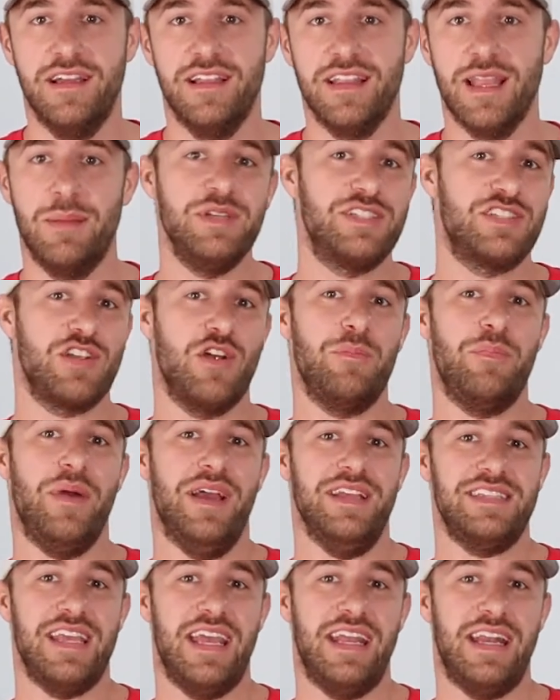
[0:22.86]
Let me start
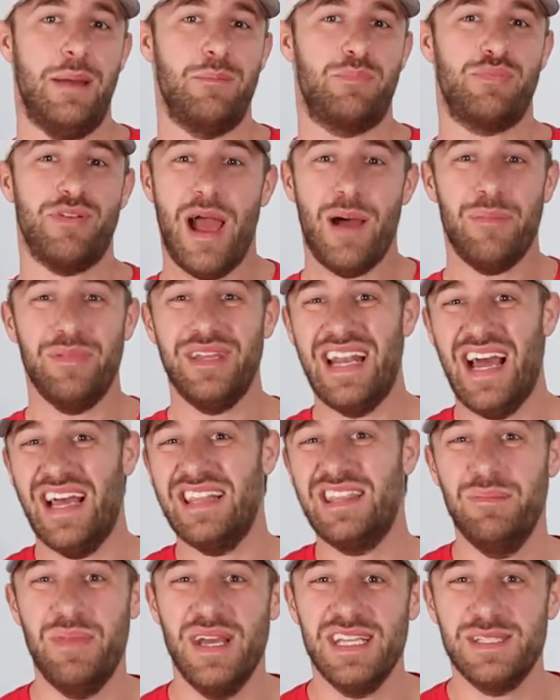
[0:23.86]
by saying I'm probably
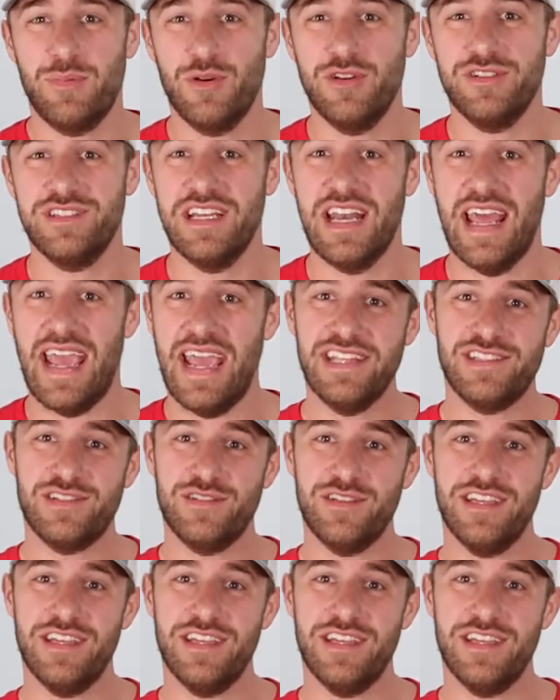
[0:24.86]
not the best person to answer